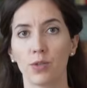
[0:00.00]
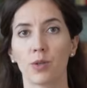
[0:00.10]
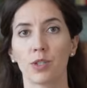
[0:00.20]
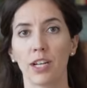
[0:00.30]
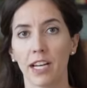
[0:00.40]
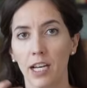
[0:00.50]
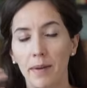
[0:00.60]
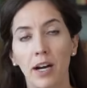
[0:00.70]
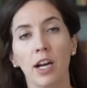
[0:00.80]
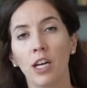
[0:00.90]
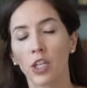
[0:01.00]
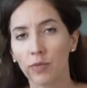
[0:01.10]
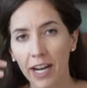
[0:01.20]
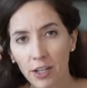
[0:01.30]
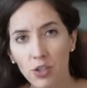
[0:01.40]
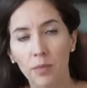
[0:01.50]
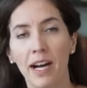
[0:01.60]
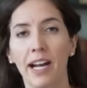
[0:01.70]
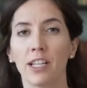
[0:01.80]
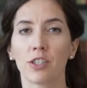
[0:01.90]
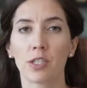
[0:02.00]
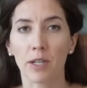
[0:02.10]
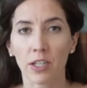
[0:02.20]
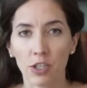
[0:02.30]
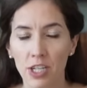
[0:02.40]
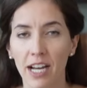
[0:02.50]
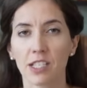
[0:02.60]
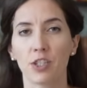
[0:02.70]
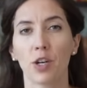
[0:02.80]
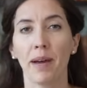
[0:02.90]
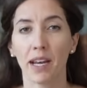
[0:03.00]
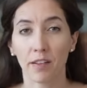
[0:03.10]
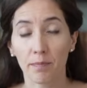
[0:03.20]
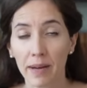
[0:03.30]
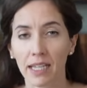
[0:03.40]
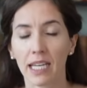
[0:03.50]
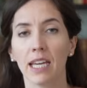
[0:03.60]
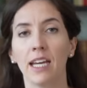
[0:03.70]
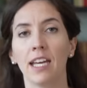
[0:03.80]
so we're talking about your rational mind, your spirited chest, and your appetitive belly,